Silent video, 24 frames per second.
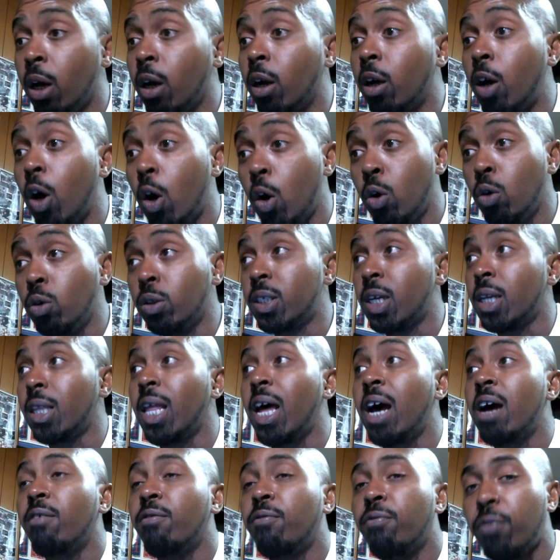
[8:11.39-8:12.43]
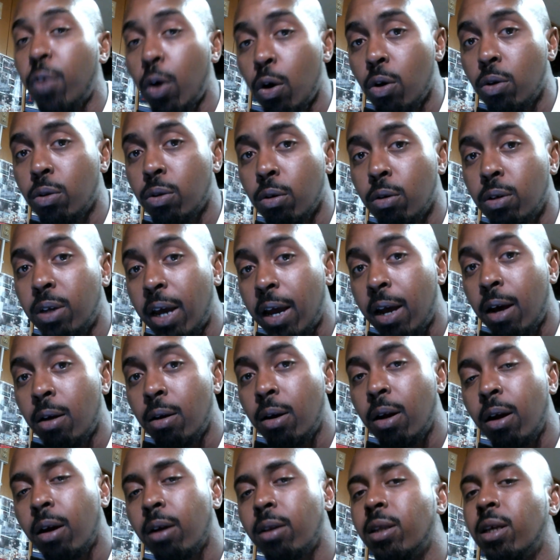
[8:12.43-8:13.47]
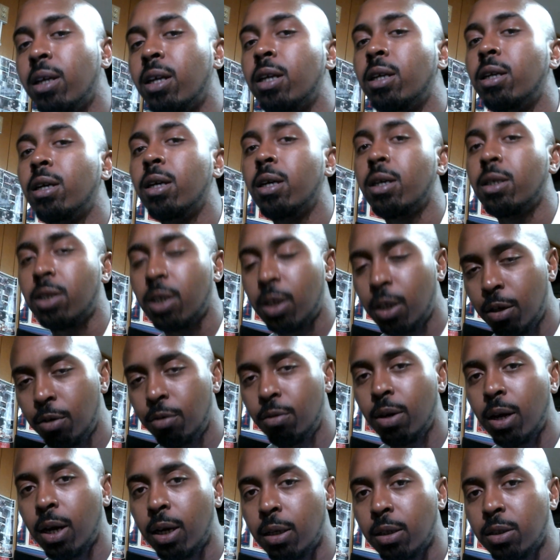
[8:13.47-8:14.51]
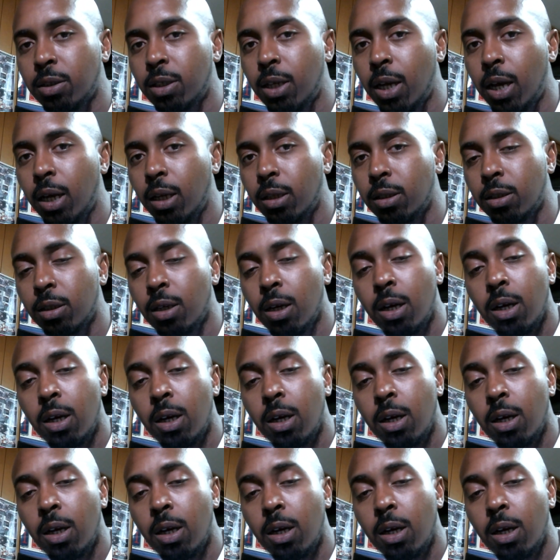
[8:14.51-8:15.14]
goes a lot further down there than it does in the United States.